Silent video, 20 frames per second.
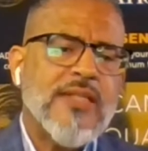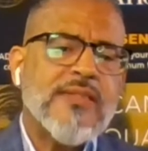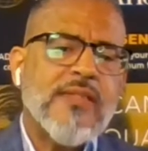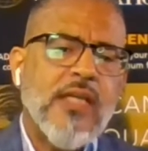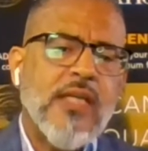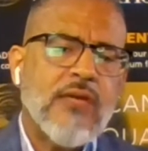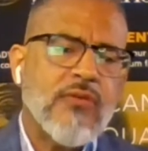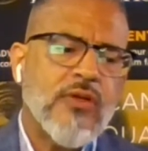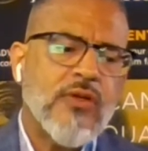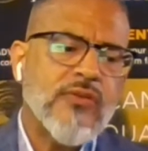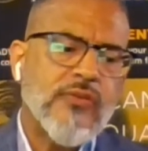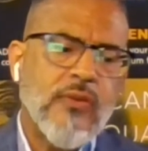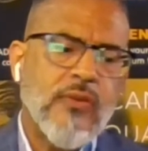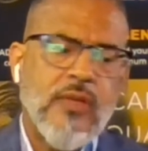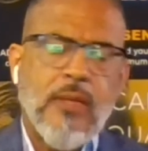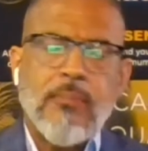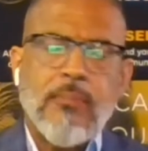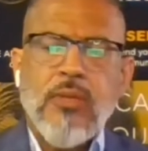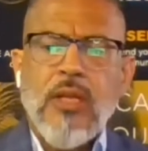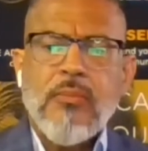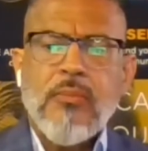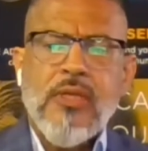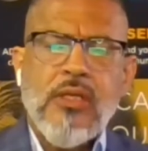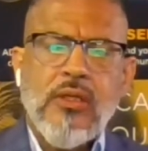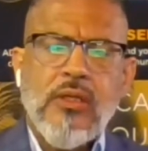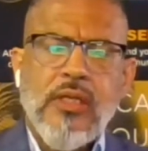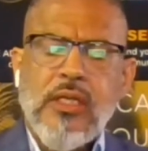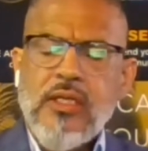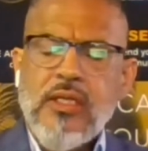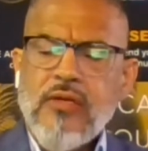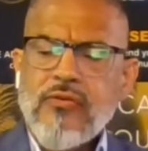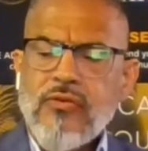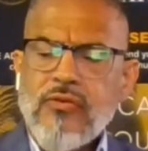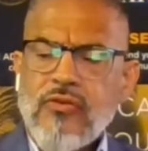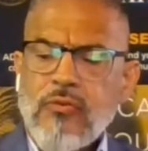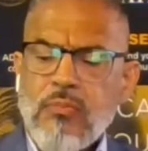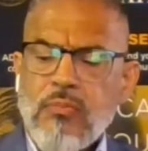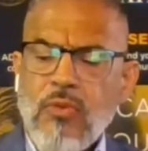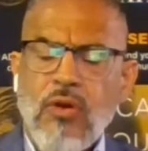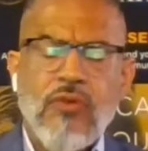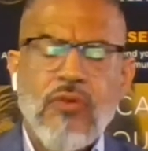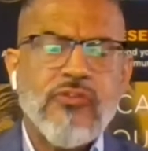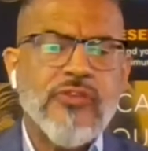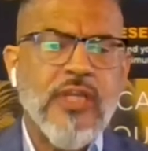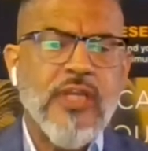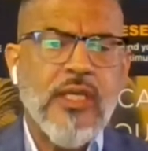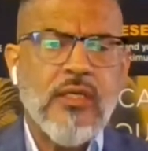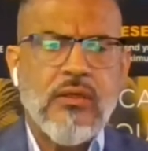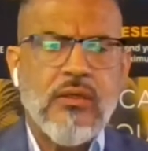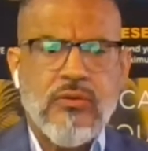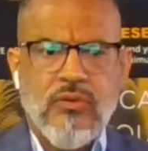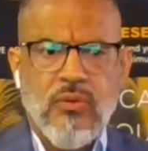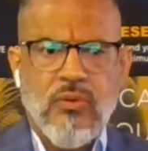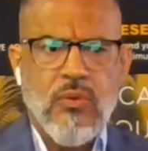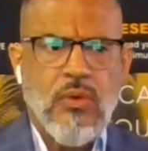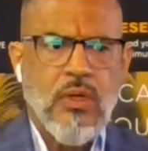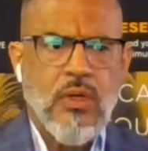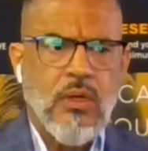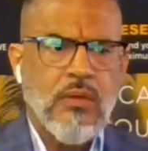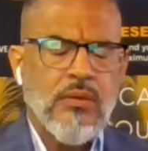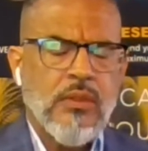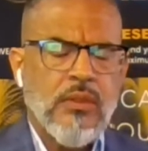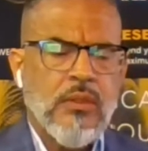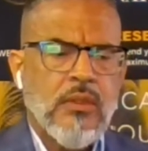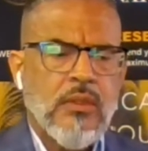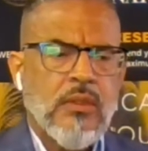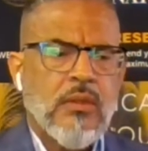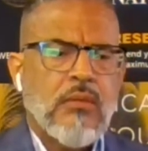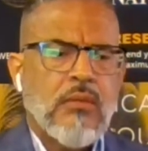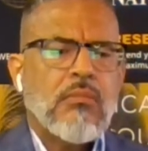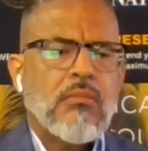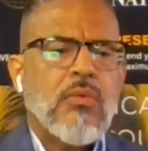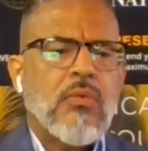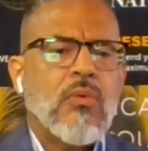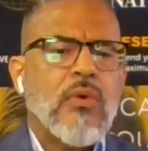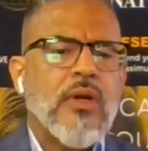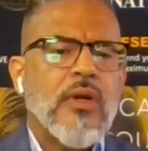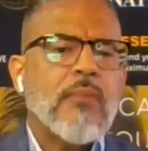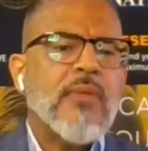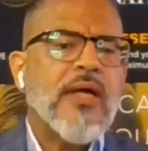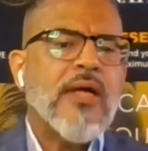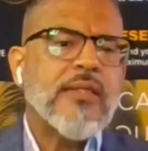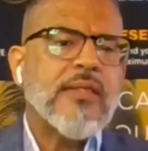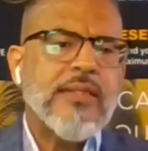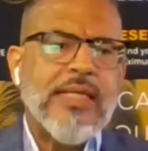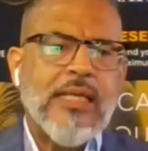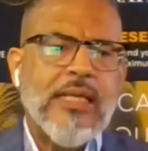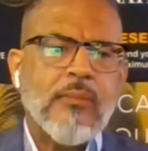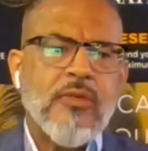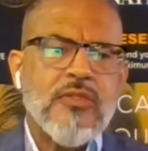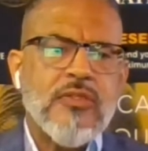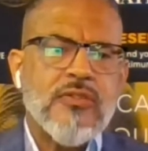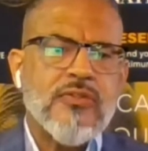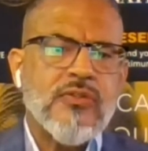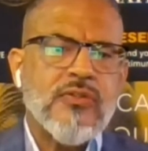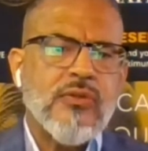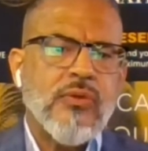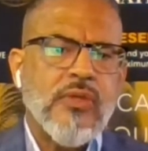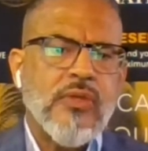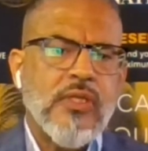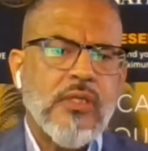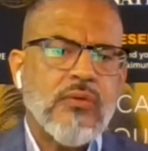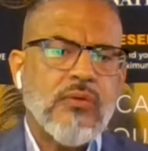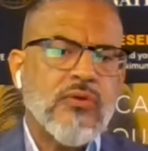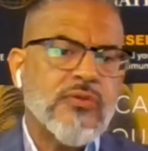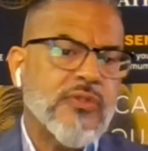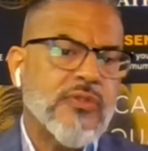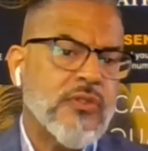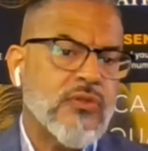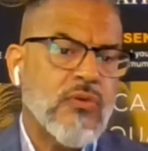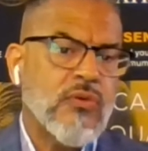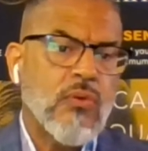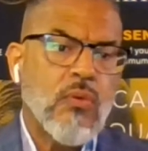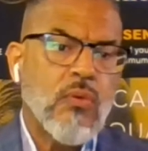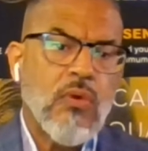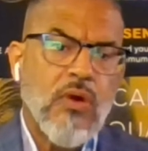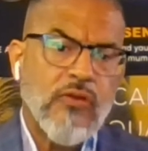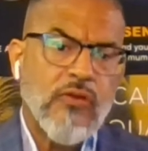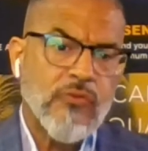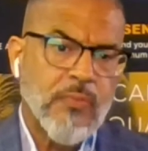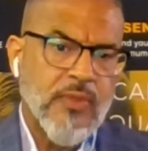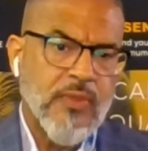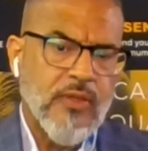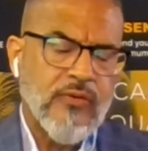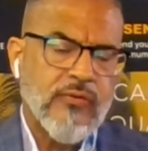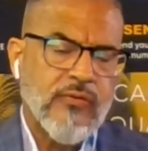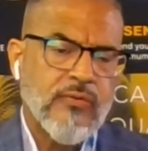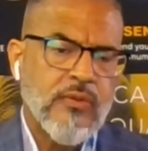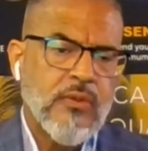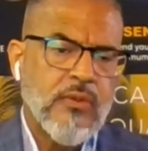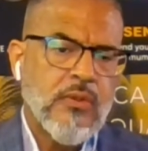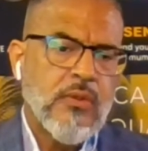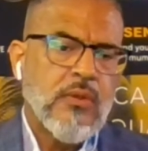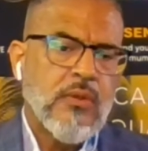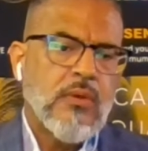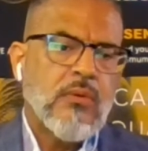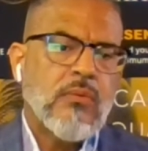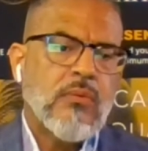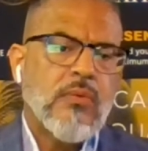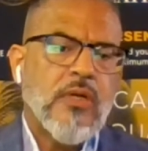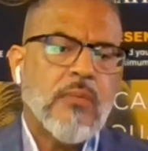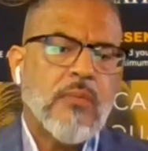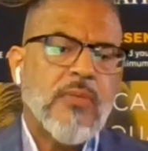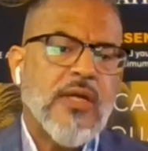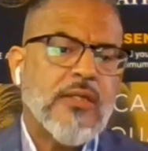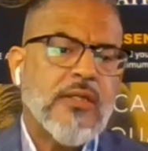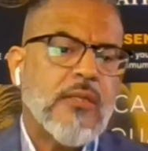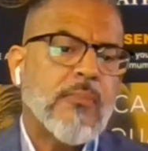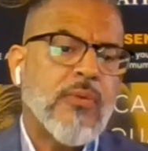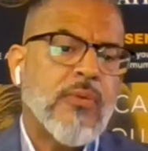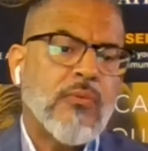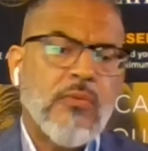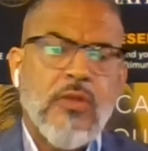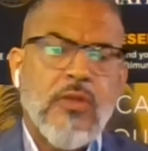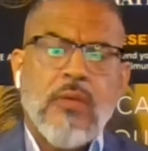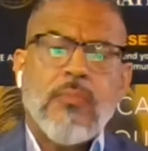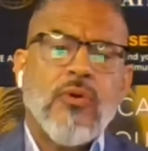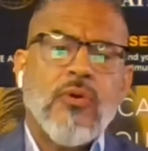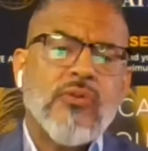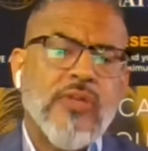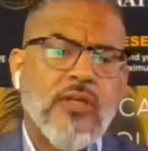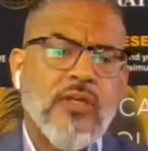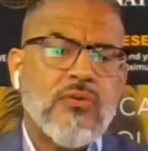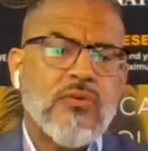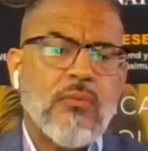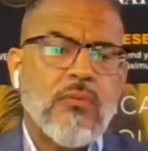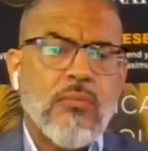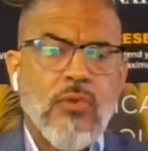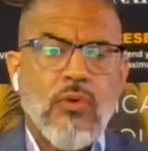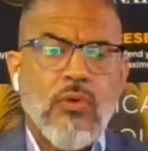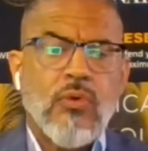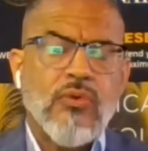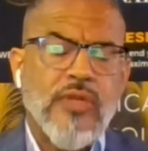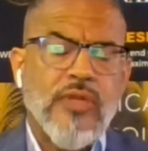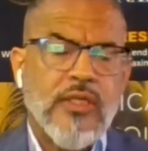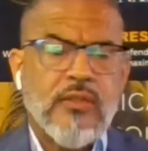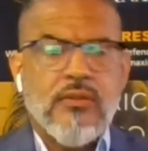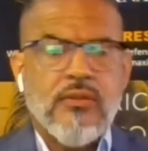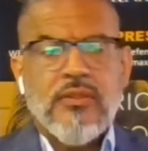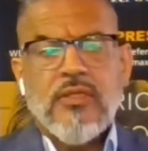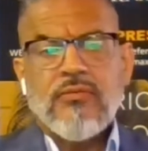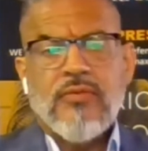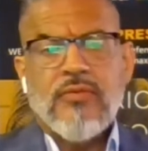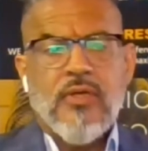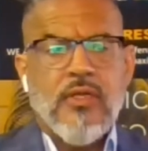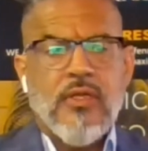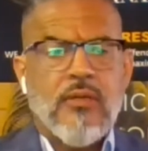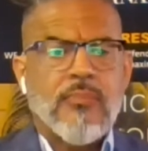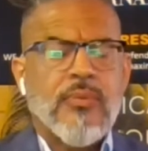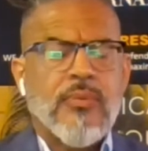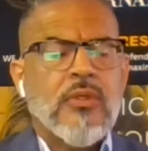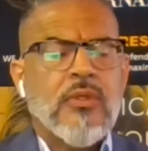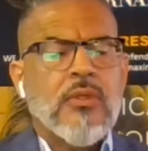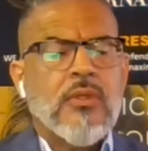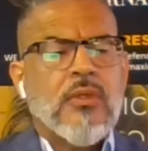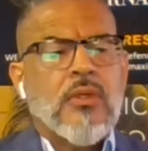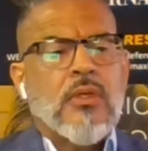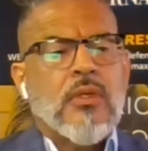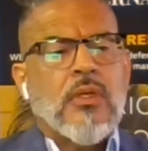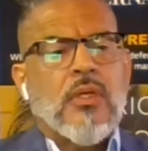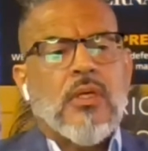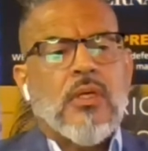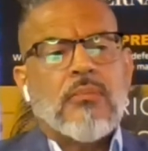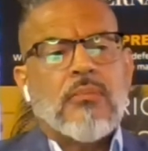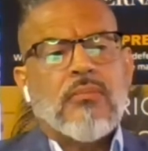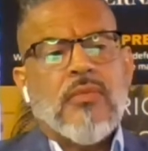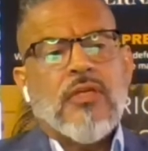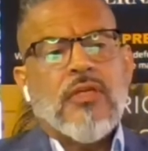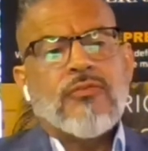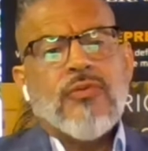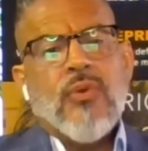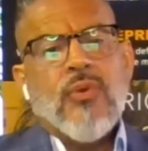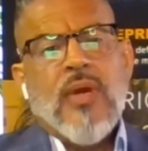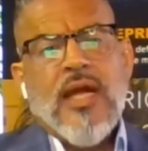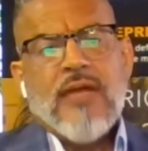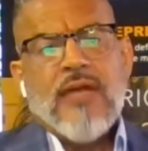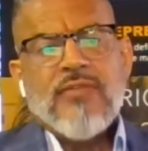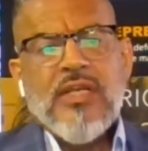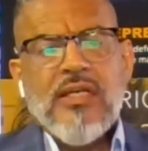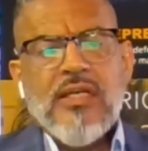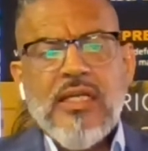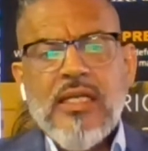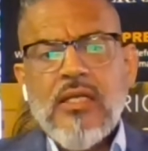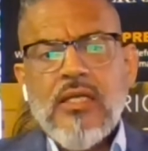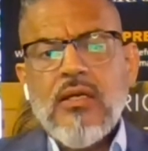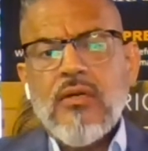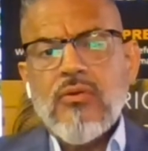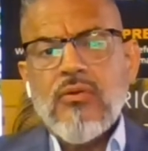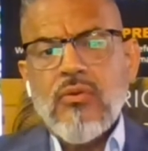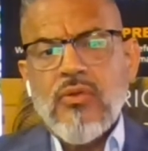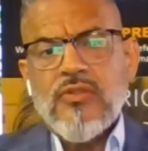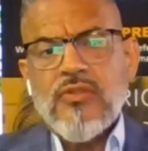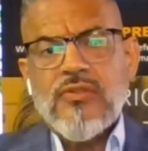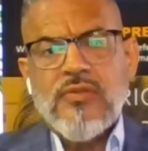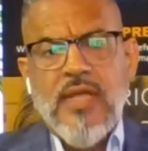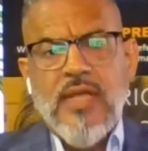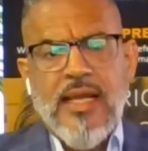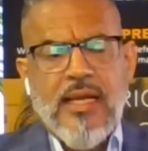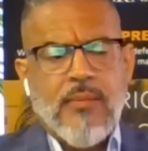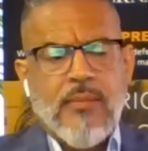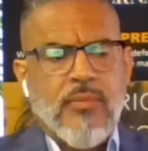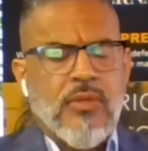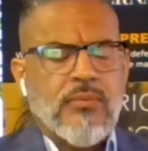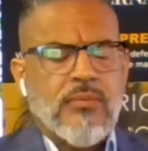see evidence of that plumbing leak as a small stain on your wall. But what about the damages to the interstitial wall space? What about the potential mold that could develop? If you have a leak under the slab,